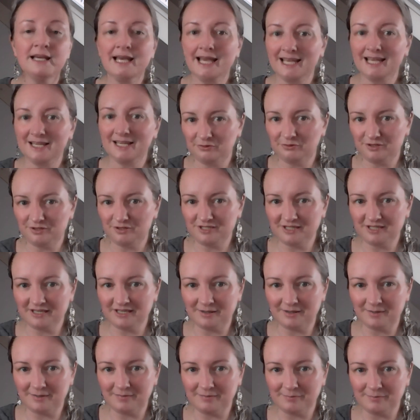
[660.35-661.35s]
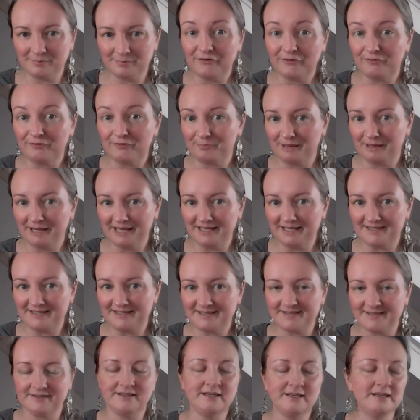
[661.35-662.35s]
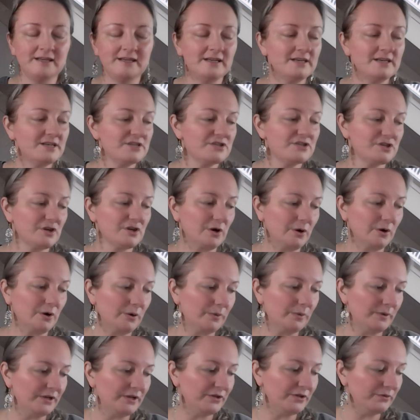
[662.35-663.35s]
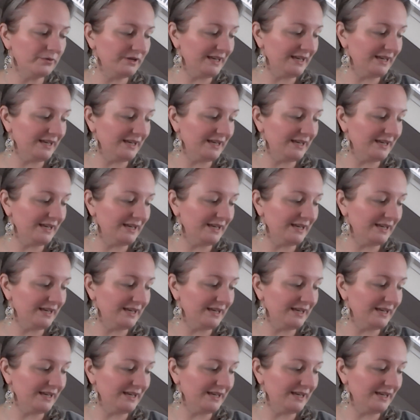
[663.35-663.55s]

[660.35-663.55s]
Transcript: and your birthplace. So you can